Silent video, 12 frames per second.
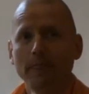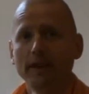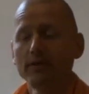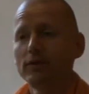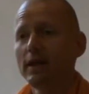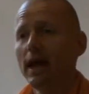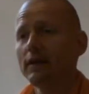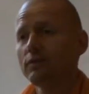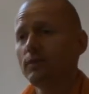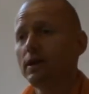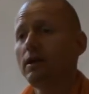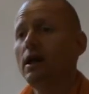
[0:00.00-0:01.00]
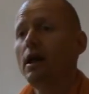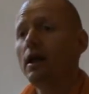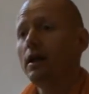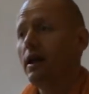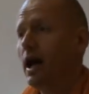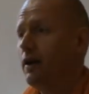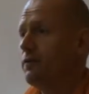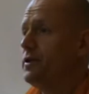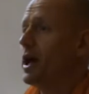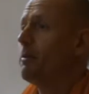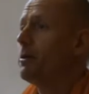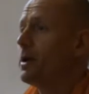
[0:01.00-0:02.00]
So that's when life
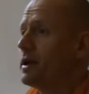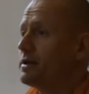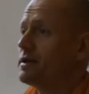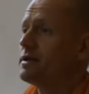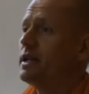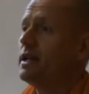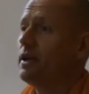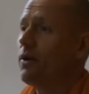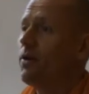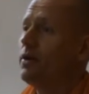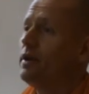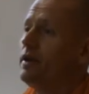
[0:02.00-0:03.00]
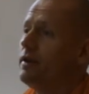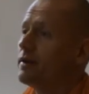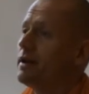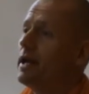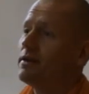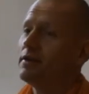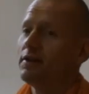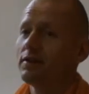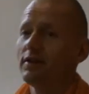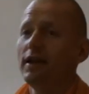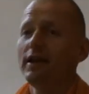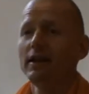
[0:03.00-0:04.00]
Yamaraj is sending all these letters
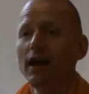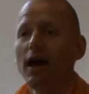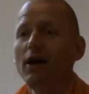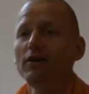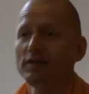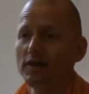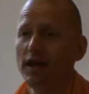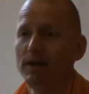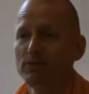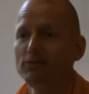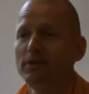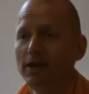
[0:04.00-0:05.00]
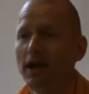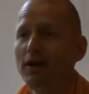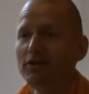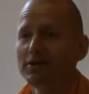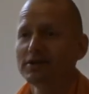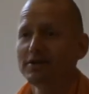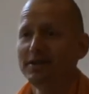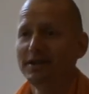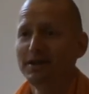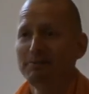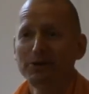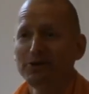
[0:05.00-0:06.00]
saying now it's time to renounce,
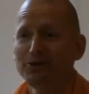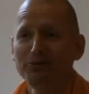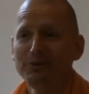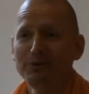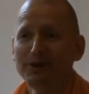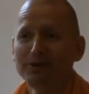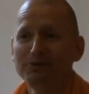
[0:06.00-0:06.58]
because we will not